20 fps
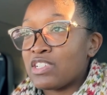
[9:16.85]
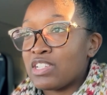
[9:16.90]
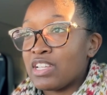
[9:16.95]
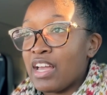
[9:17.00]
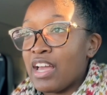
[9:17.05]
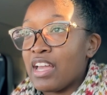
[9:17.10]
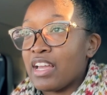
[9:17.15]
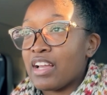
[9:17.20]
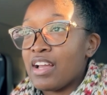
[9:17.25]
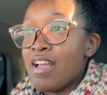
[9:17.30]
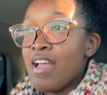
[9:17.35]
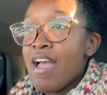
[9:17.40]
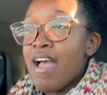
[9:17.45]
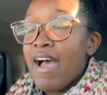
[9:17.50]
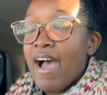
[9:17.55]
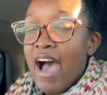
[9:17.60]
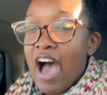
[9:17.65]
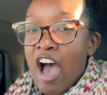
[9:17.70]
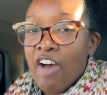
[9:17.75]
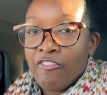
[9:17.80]
Like,
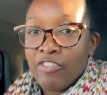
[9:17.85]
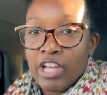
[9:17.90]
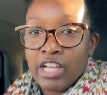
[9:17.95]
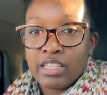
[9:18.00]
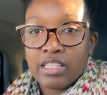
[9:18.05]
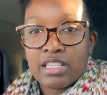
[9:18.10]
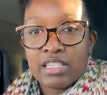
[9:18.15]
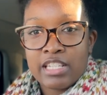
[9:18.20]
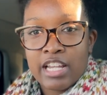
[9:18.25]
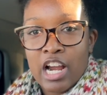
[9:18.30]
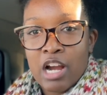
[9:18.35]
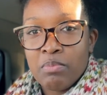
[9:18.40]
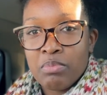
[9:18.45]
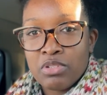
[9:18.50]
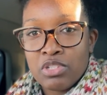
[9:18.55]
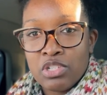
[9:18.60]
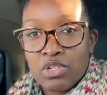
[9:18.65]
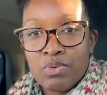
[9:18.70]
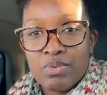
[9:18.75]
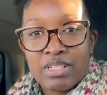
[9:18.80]
I feel like the terrible
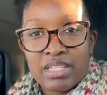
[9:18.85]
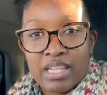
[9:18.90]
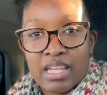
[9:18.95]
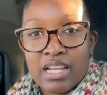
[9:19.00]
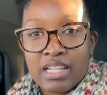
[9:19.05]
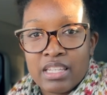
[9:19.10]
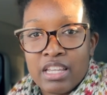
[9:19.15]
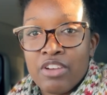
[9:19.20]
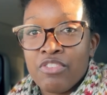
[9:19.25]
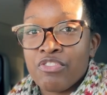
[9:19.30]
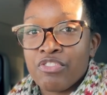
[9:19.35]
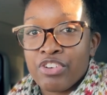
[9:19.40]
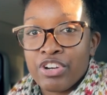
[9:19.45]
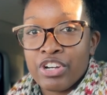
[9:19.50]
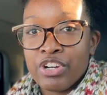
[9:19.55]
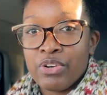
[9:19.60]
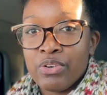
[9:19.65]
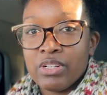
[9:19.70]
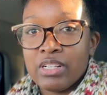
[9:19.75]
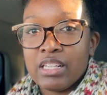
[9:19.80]
twos kicked in
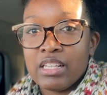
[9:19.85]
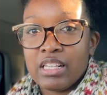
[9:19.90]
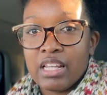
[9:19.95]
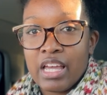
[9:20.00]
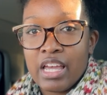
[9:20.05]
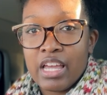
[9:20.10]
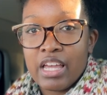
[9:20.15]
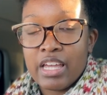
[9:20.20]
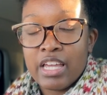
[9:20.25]
real late.